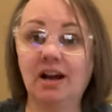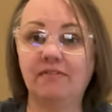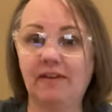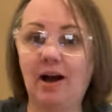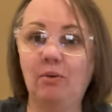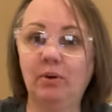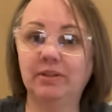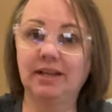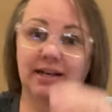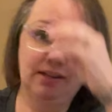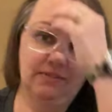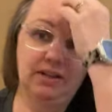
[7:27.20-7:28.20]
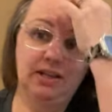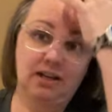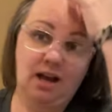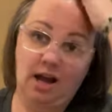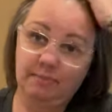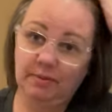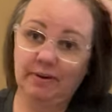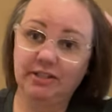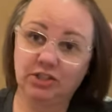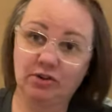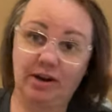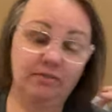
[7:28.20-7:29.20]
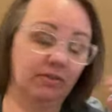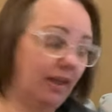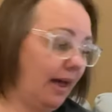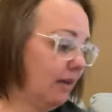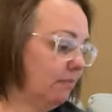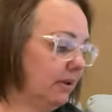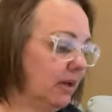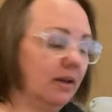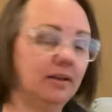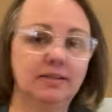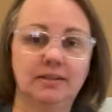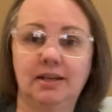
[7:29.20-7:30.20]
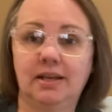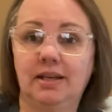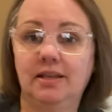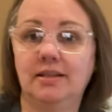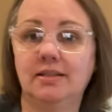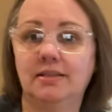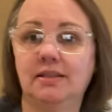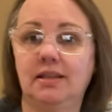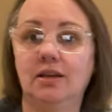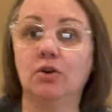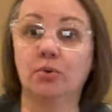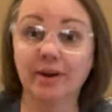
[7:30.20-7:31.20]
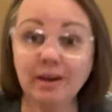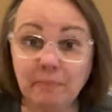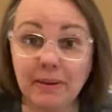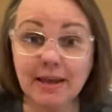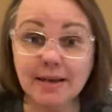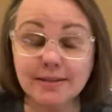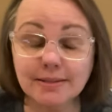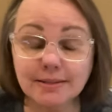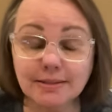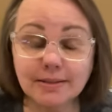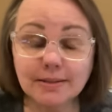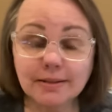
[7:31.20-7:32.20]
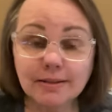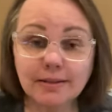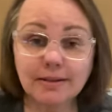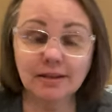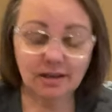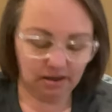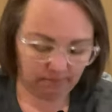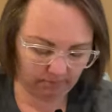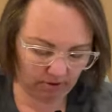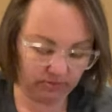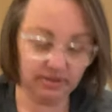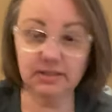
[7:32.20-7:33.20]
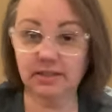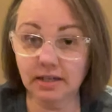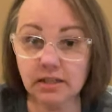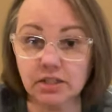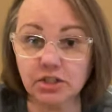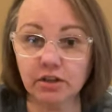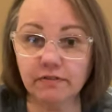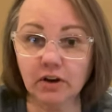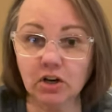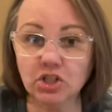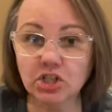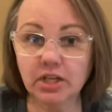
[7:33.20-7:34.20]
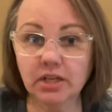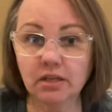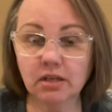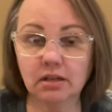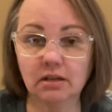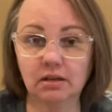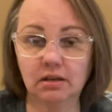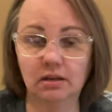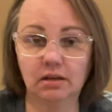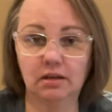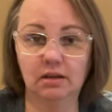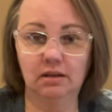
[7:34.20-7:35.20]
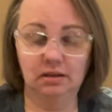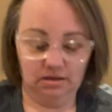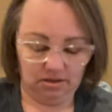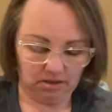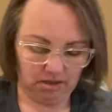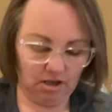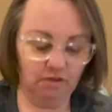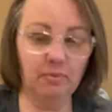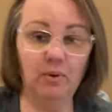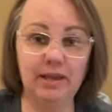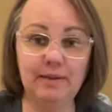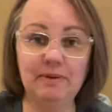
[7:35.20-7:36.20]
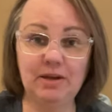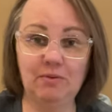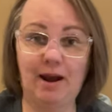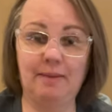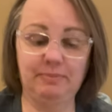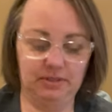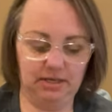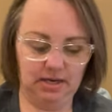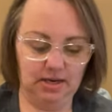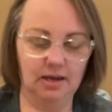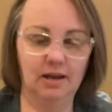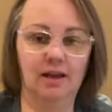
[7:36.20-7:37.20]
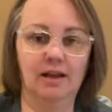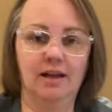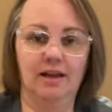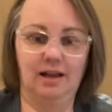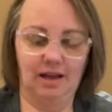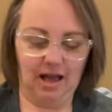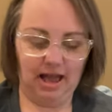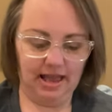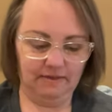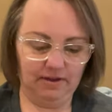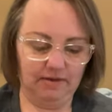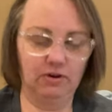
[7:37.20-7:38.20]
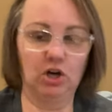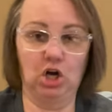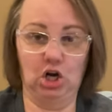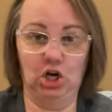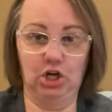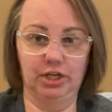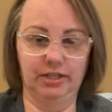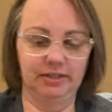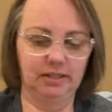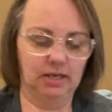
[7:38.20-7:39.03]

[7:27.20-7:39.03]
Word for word: enough. I will not even get a copyright strike for that because it is the creepiest, most sinister version of Bohemian Rhapsody I have ever heard.